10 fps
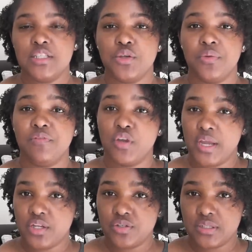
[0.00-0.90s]
So if you're
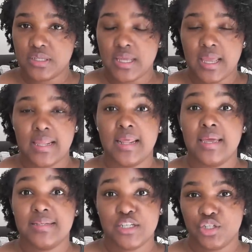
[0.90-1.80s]
interested in
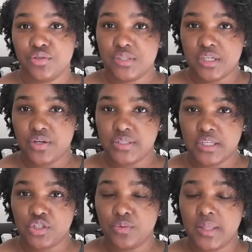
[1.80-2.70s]
additional series
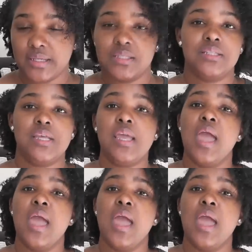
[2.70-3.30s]
that you would like to see,